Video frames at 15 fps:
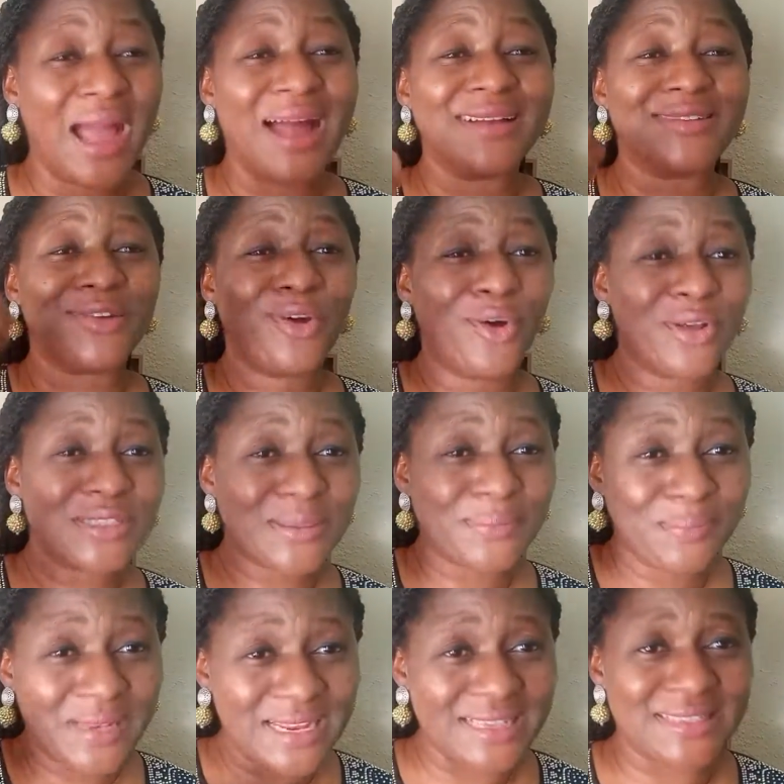and God's
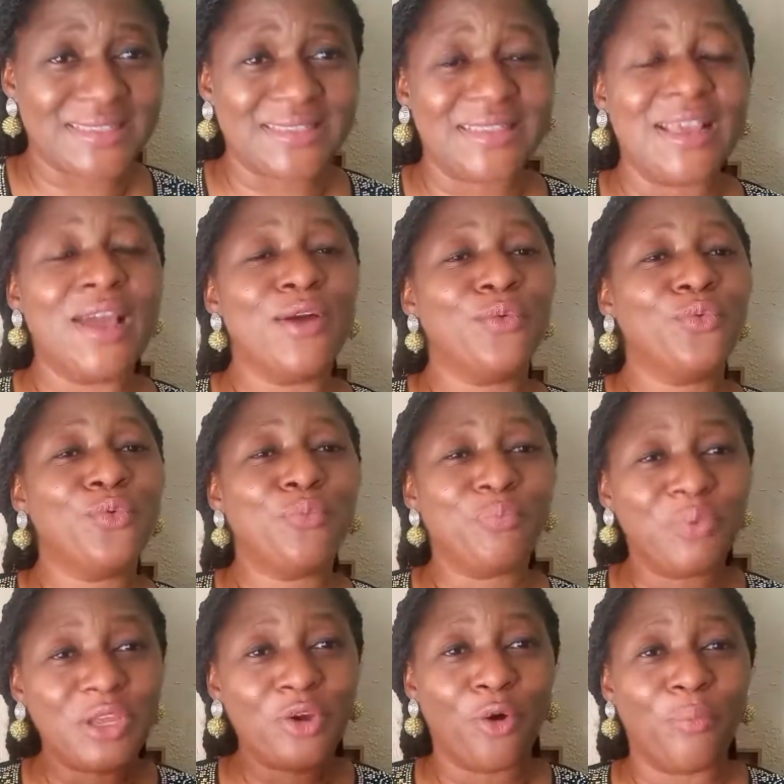blessing will
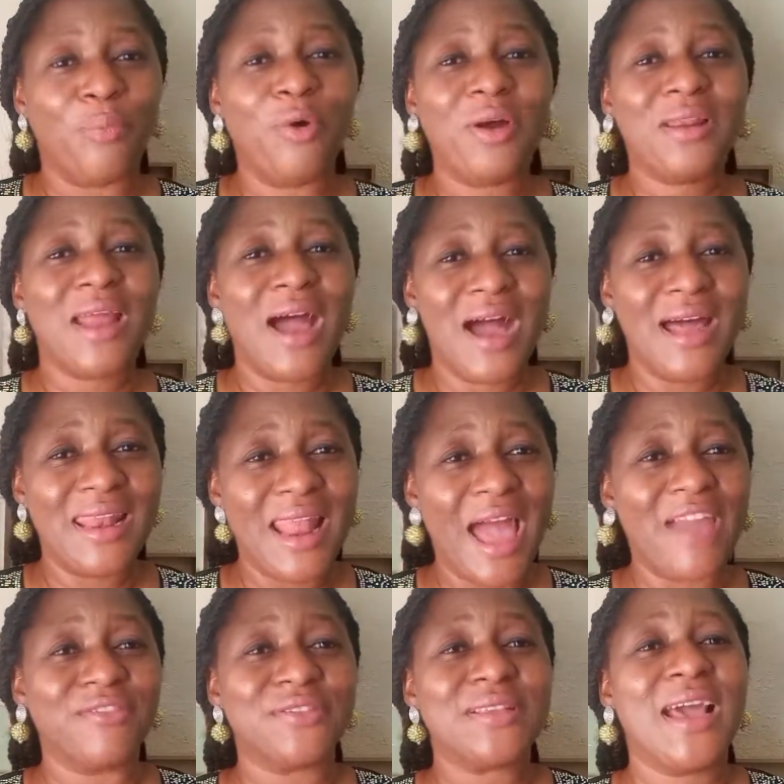be upon our
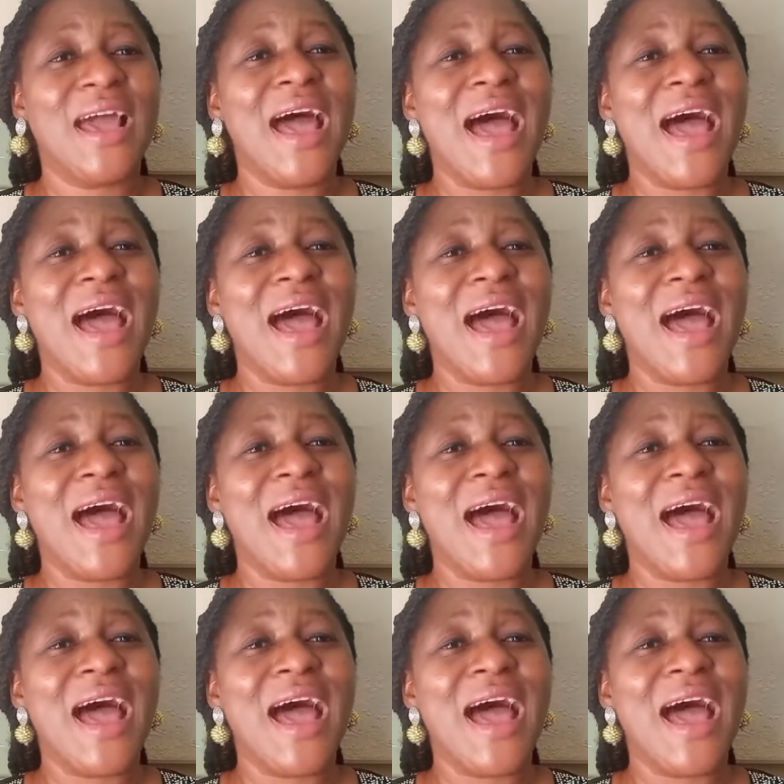lives